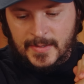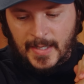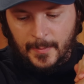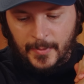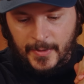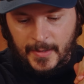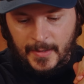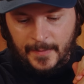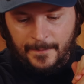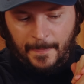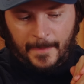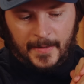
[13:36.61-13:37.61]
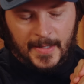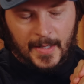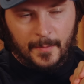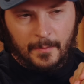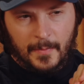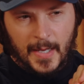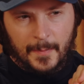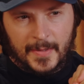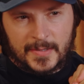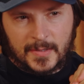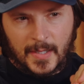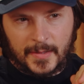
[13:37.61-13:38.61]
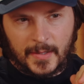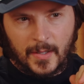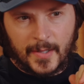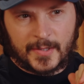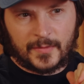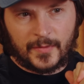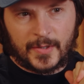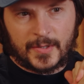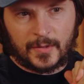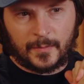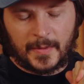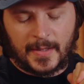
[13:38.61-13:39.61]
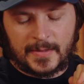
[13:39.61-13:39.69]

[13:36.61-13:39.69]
this sampling, again, it may be slightly controversial